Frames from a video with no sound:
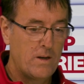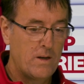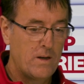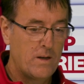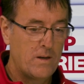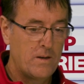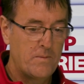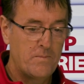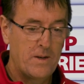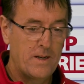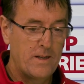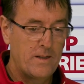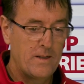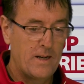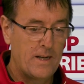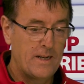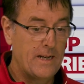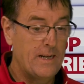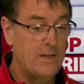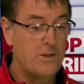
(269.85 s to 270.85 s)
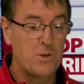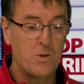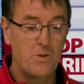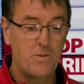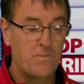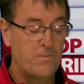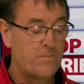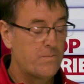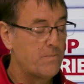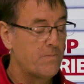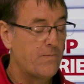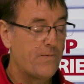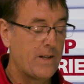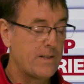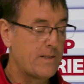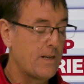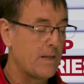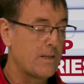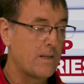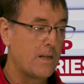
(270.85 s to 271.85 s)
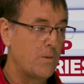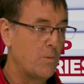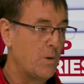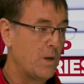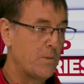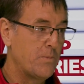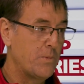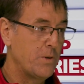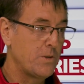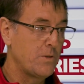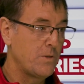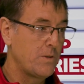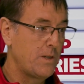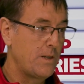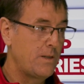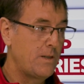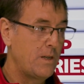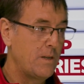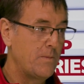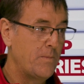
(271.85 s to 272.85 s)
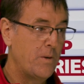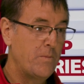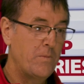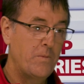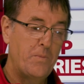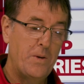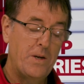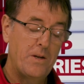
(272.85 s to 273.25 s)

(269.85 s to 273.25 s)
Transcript: And he's doing fantastically well at Bristol City at the moment,